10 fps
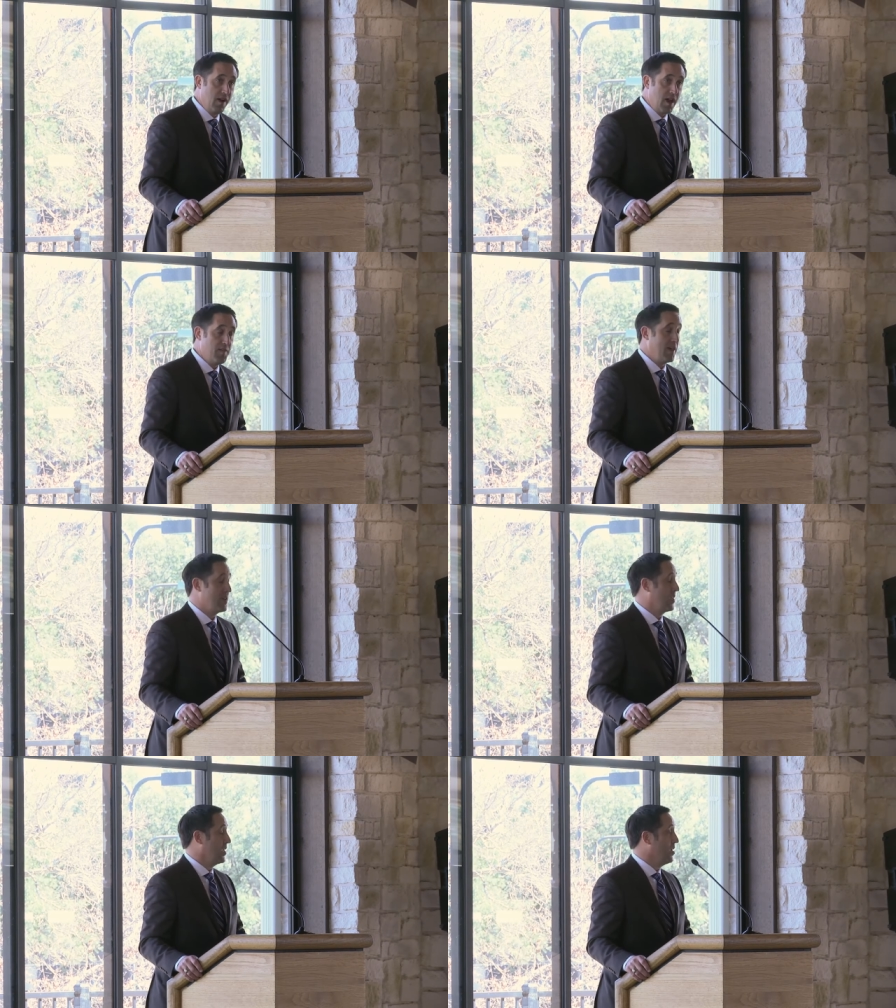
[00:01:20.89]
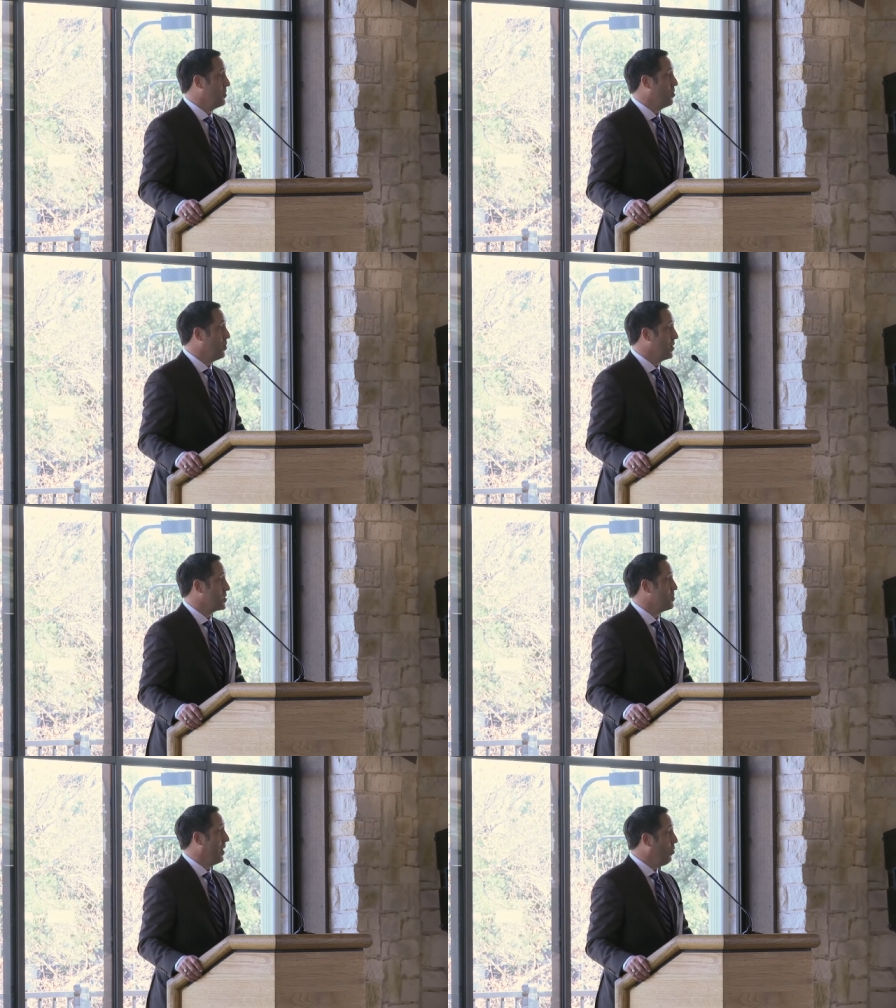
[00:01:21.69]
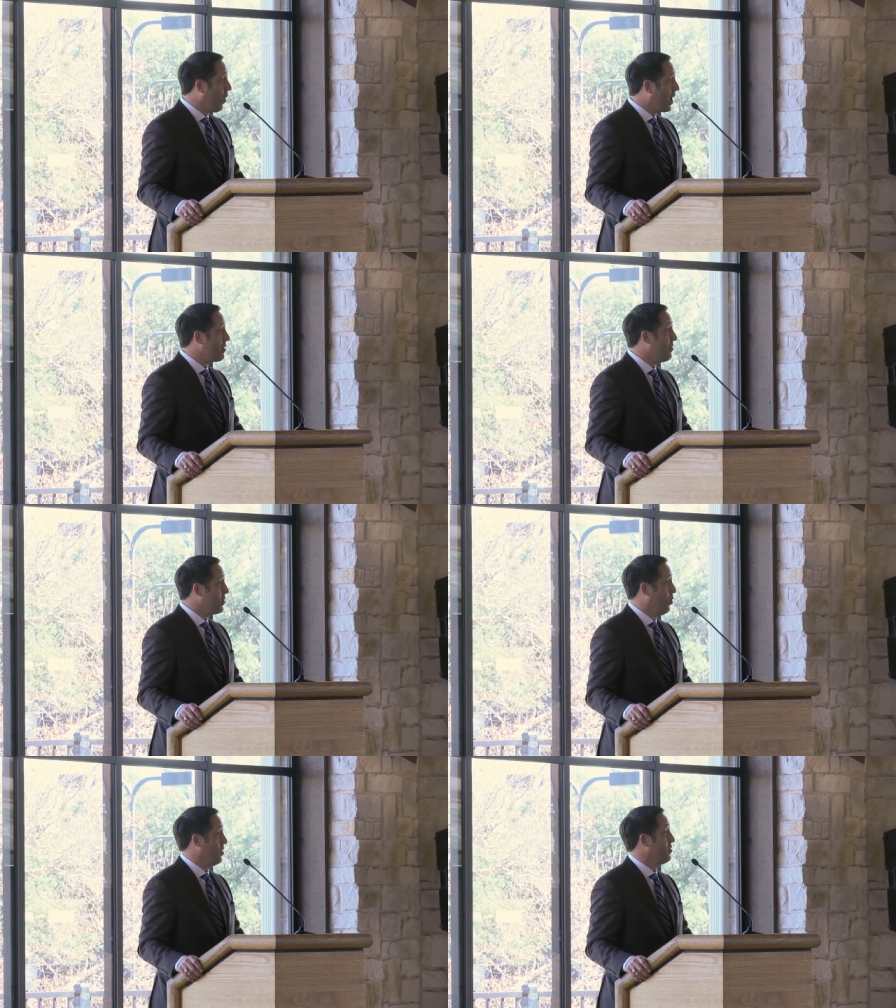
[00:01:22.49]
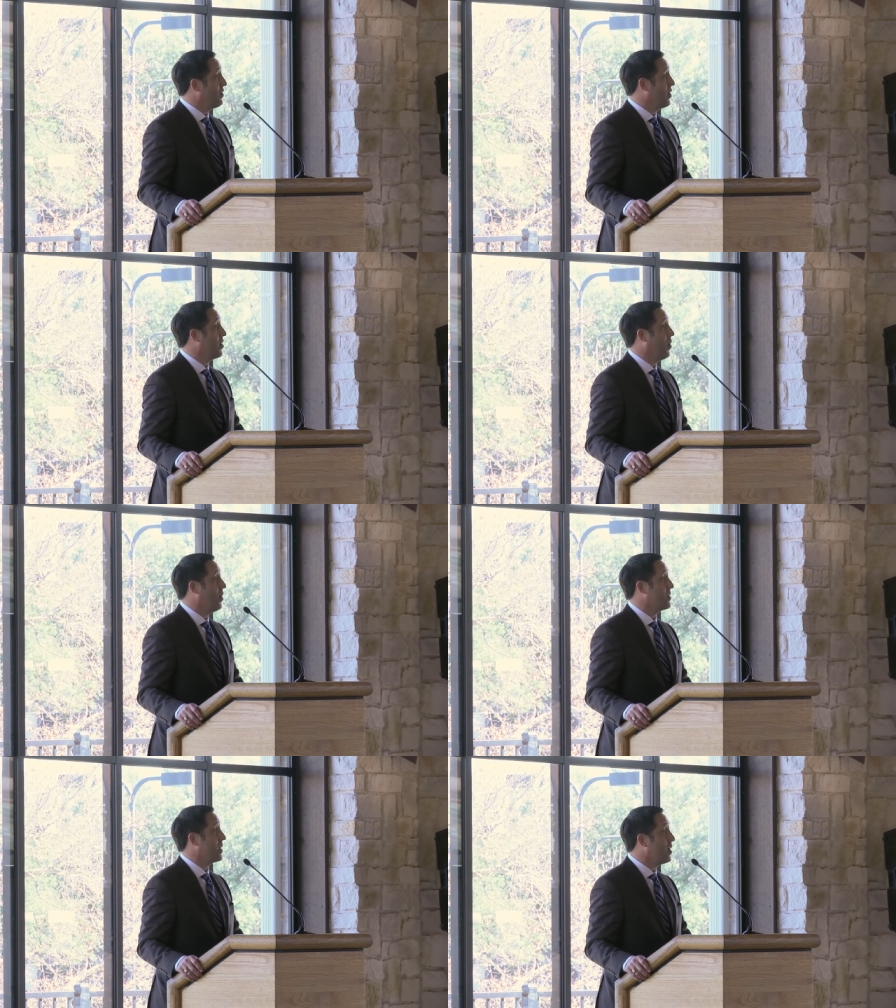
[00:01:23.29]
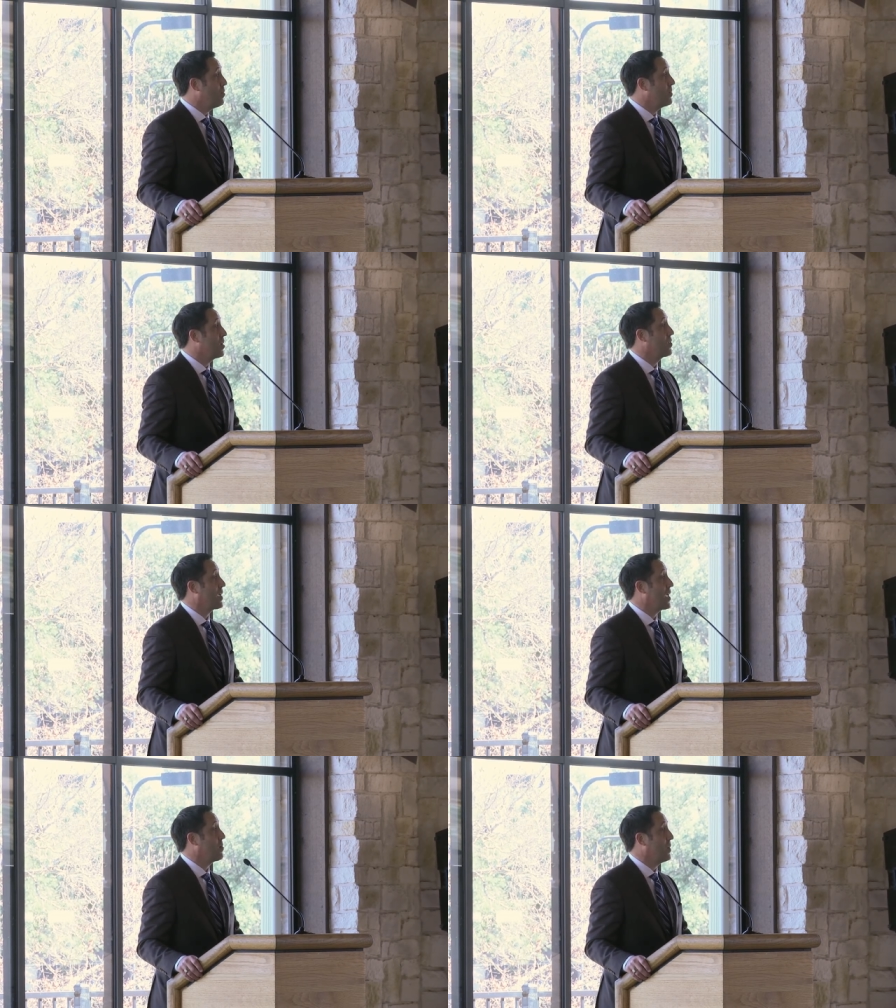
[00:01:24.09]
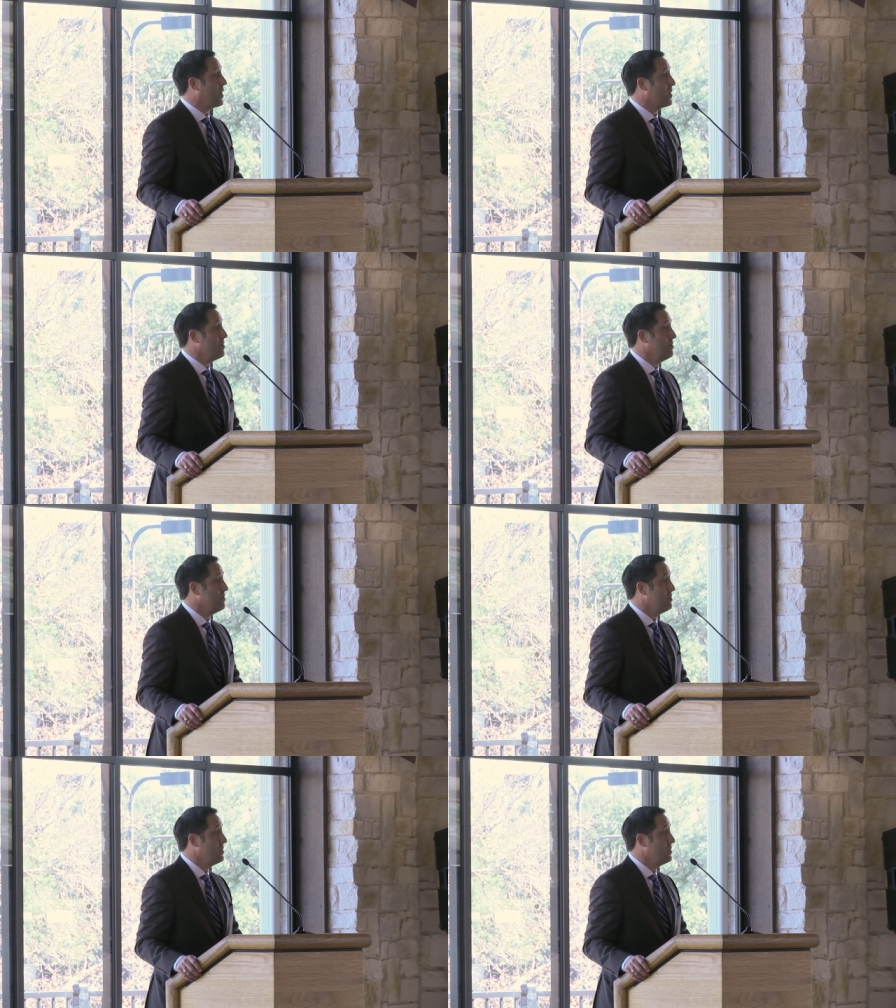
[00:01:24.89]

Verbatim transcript: And that dilemma was my wife had worked very hard to help me on the campaign,